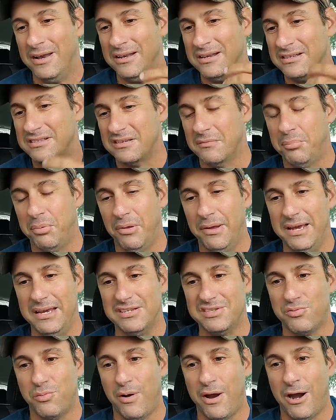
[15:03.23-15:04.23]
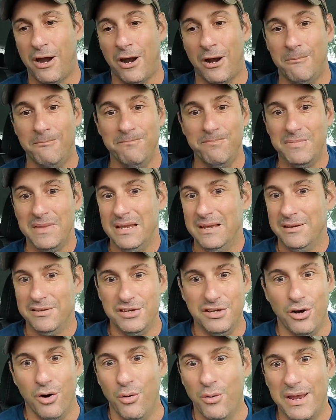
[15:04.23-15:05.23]
and it's a place where
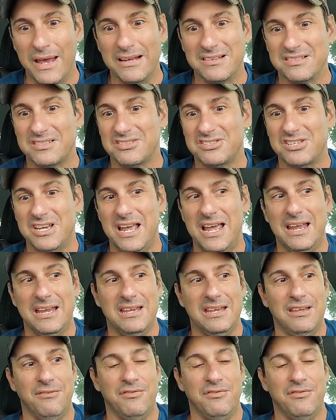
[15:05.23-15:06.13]
you don't get sick.